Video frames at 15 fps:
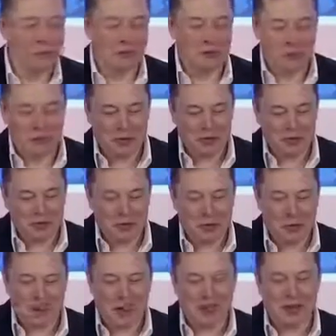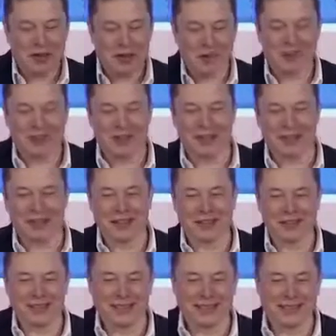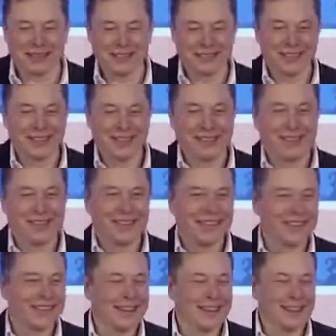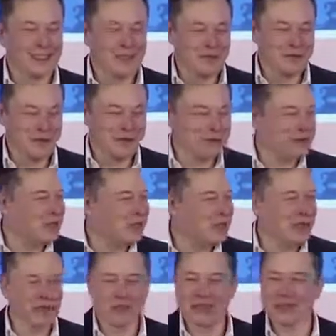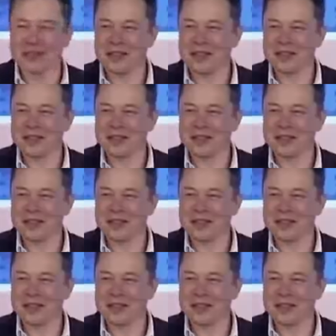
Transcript: It was our pleasure. It was actually some of the